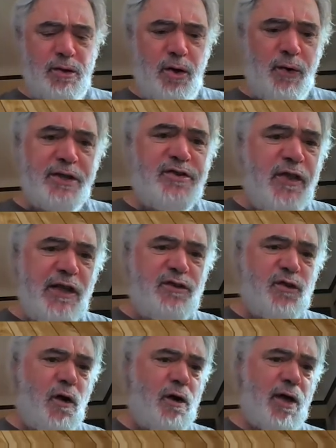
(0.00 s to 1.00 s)
okay, so they
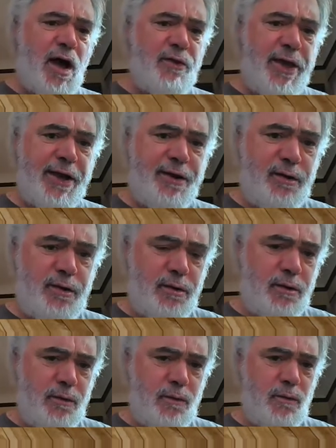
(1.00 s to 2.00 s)
saw how they could
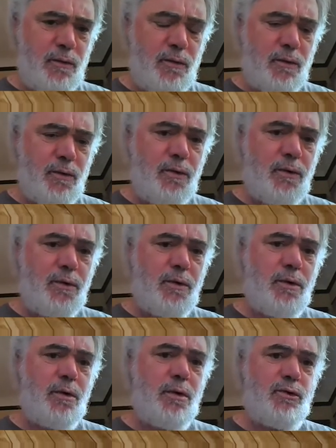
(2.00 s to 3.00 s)

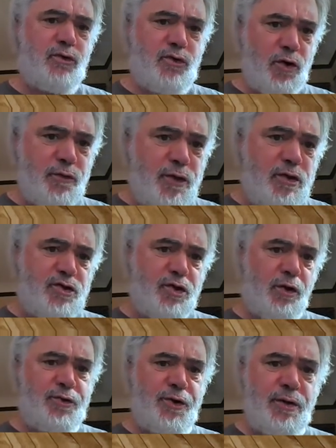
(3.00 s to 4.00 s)
serve these
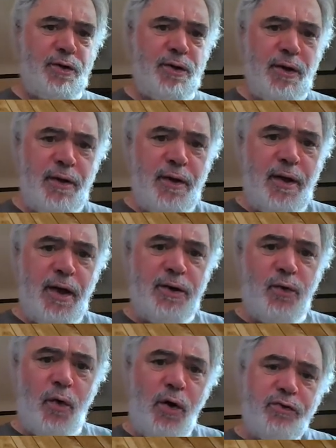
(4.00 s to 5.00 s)
children
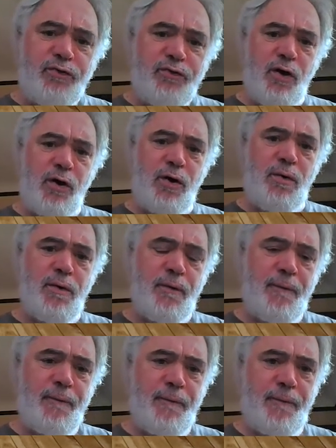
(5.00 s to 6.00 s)
and also,
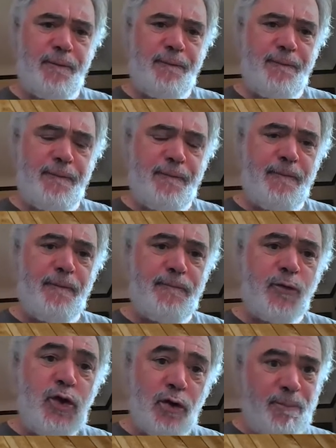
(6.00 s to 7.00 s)

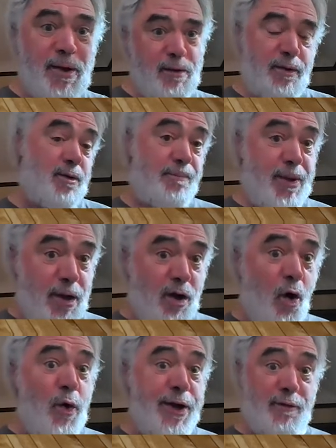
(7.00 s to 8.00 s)
you know, make you know make a
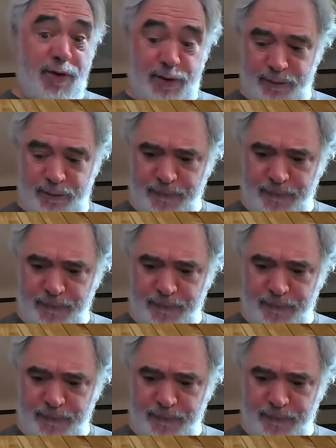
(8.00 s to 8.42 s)
going of it.